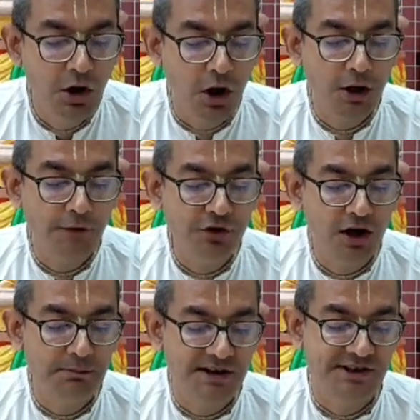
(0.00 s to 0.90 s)
All of you
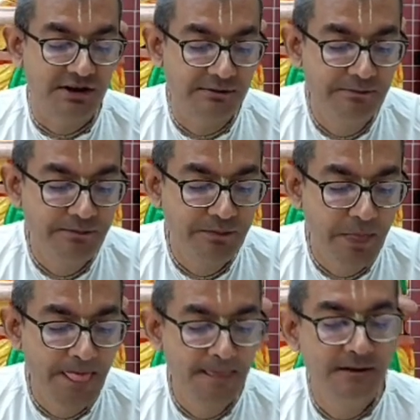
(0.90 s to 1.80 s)
are blessed.
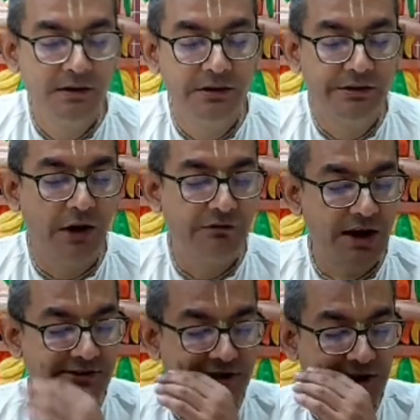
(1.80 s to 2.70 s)
Now
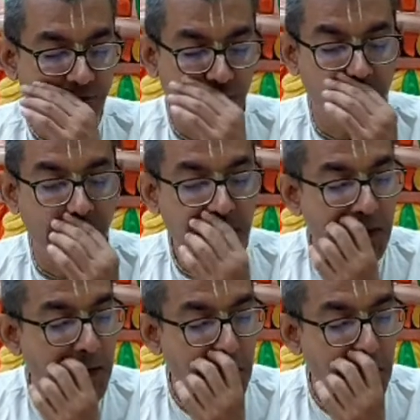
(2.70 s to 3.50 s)
Vyasa is informing